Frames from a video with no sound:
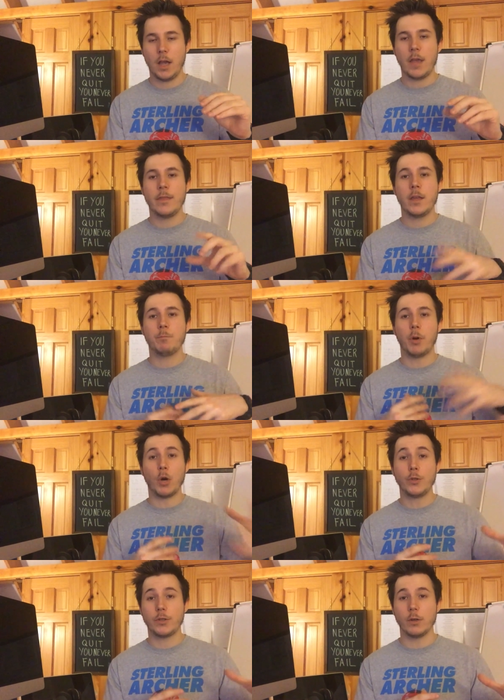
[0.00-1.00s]
and then
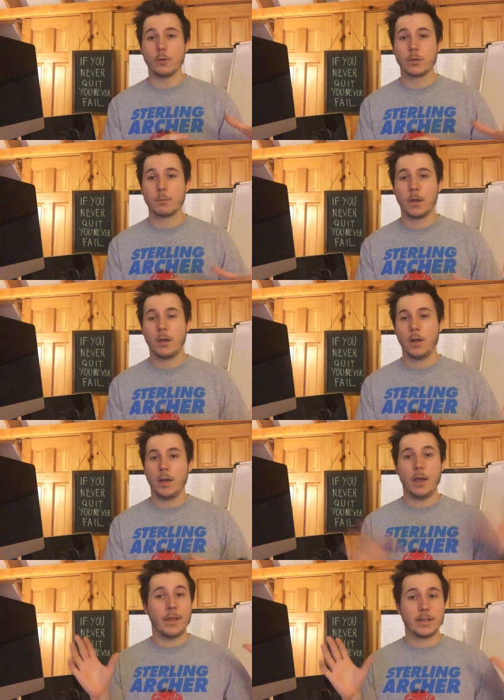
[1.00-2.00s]
post those.
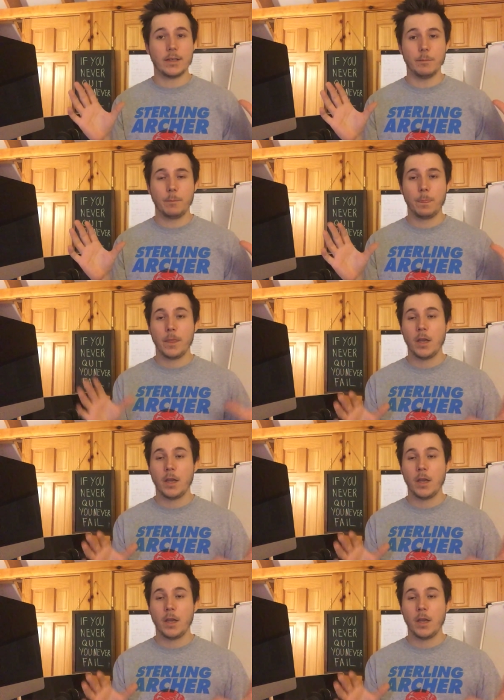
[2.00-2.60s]
And that's it.